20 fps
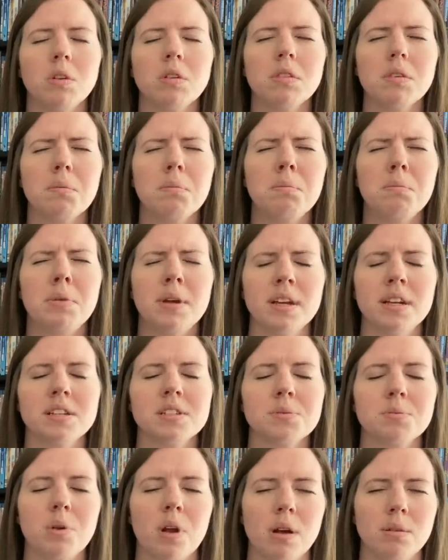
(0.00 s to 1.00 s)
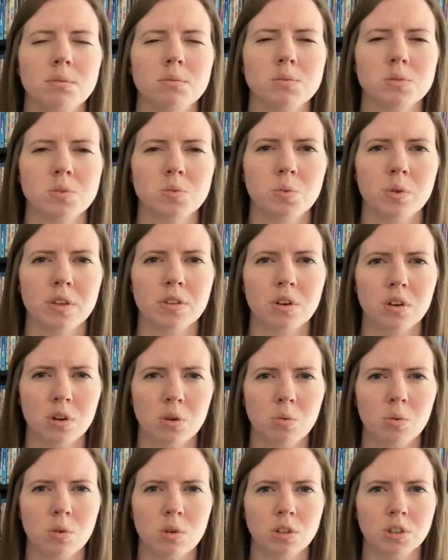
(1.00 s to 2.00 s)
of the biggest problems with her
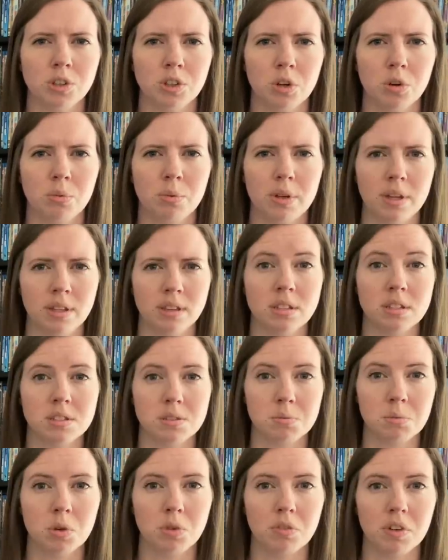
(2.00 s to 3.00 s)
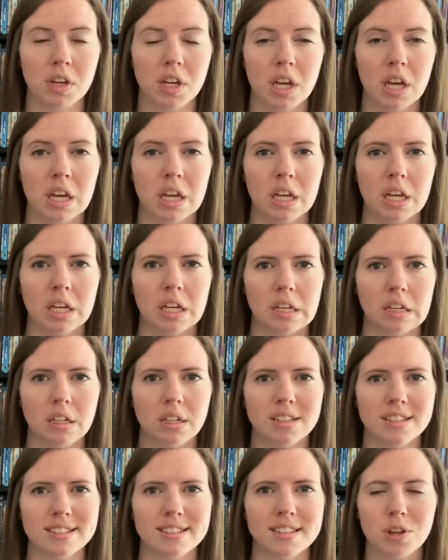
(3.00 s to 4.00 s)
wardrobe in this movie
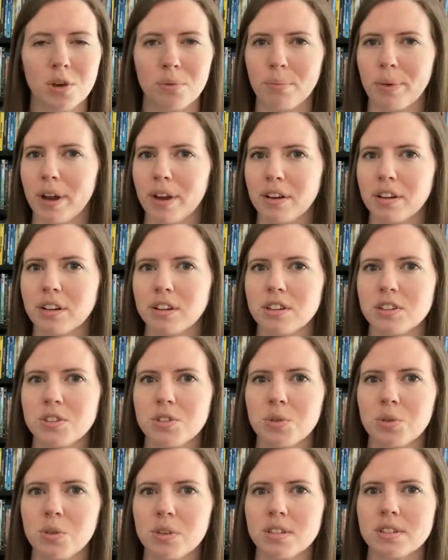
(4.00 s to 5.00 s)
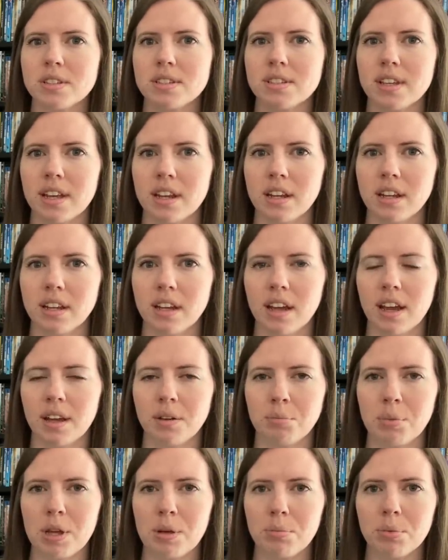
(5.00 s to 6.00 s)
is comparing her to the setting
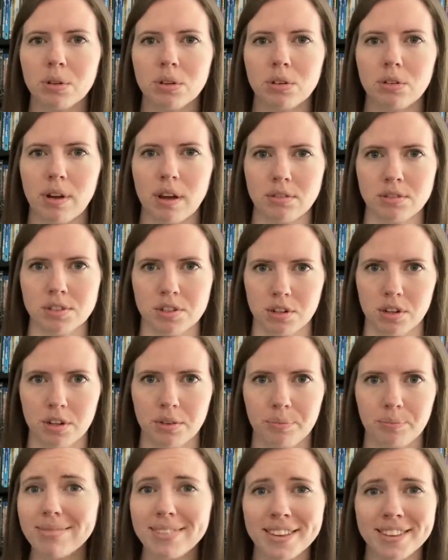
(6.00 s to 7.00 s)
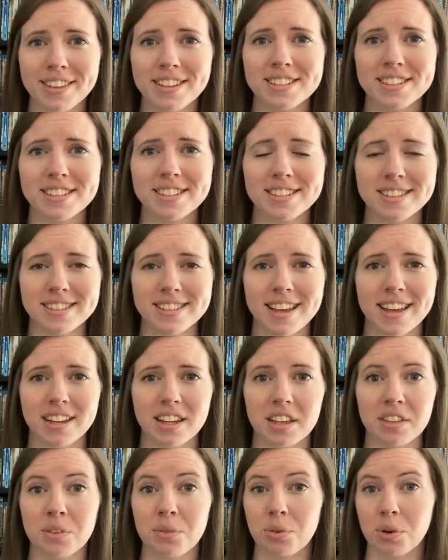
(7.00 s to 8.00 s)
and people around her. This is set
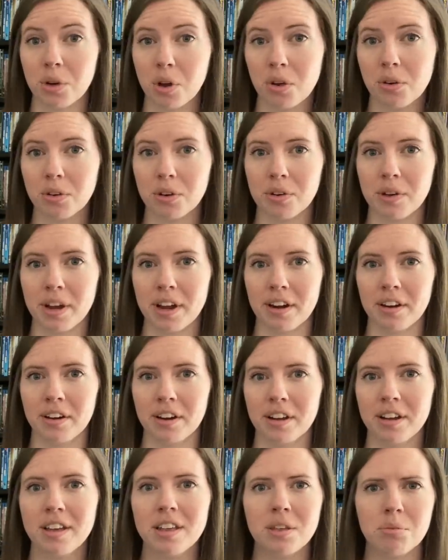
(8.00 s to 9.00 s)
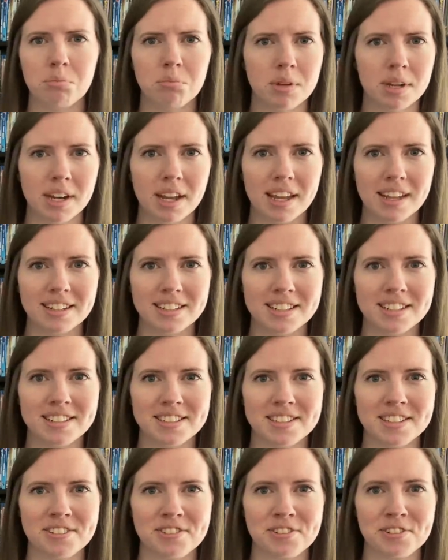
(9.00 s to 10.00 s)
in the Rococo era, mid 18th
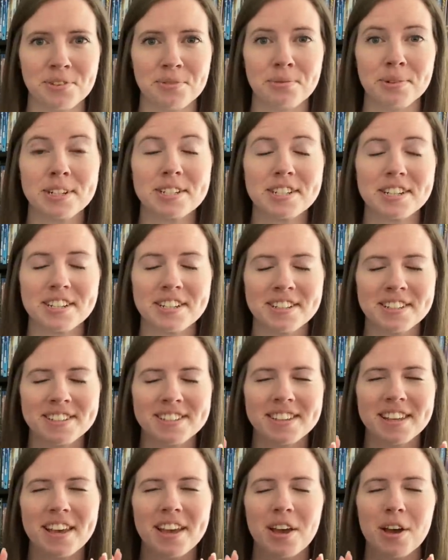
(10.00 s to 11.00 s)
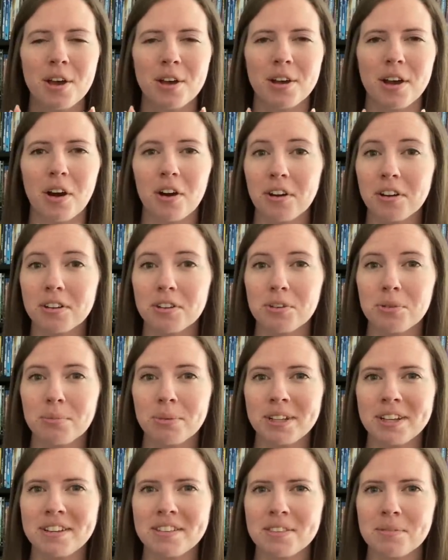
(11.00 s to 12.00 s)
century, which is
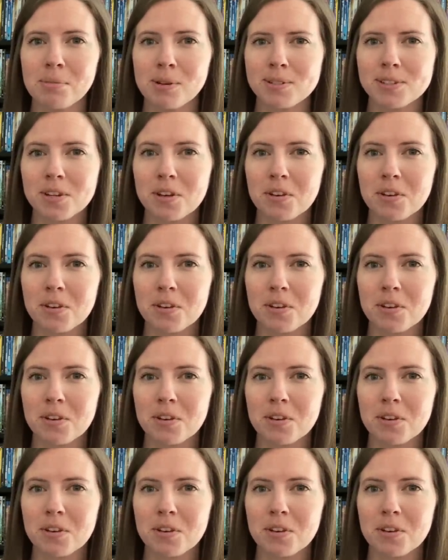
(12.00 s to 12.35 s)
arguably the most